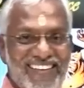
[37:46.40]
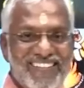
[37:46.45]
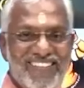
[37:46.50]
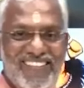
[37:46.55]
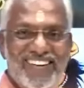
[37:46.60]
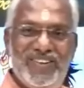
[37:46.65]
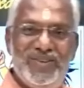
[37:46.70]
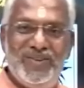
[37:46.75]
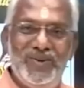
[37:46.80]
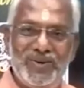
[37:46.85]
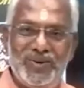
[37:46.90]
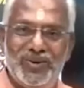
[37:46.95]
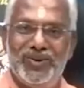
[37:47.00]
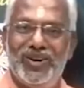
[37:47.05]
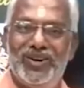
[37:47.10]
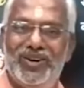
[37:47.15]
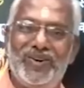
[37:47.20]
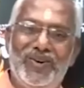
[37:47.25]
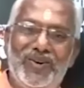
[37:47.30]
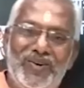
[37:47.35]
Father, you do
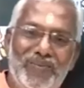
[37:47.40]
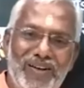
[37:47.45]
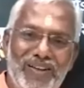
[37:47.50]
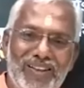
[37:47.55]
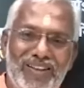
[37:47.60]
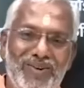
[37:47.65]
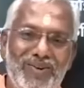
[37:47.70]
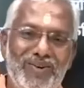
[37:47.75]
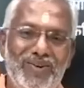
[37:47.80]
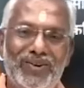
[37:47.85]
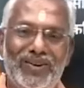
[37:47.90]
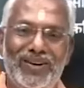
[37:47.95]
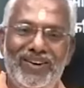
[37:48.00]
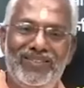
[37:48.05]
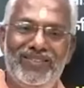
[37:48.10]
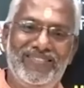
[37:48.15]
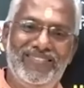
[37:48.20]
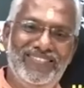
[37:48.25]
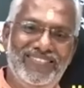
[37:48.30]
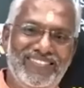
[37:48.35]
not know. Mother, you do not
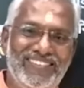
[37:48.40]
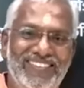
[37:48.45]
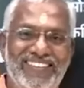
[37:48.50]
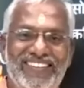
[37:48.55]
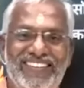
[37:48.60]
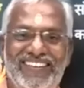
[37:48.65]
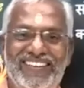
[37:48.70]
know.